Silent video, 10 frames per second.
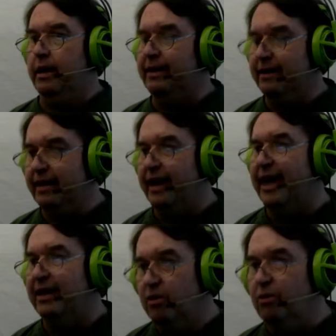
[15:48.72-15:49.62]
And
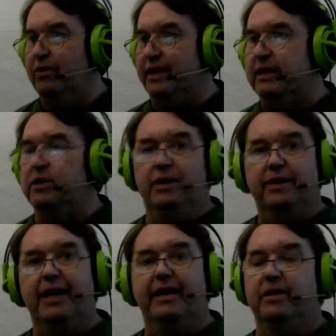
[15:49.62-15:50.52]
according to
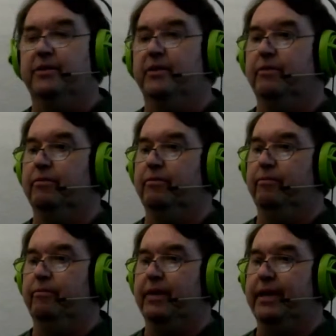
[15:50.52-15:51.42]
what I could
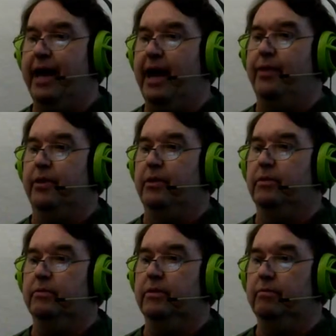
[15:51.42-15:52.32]
gather,
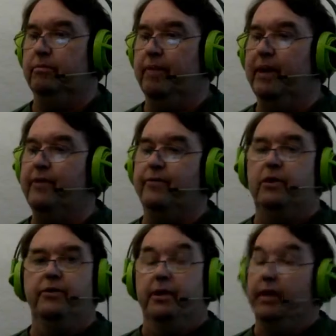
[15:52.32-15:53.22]
my
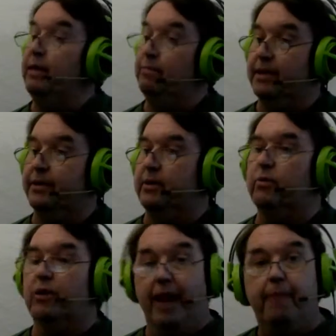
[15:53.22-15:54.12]
father and mother
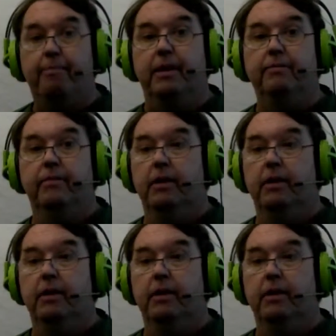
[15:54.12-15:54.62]
were happy.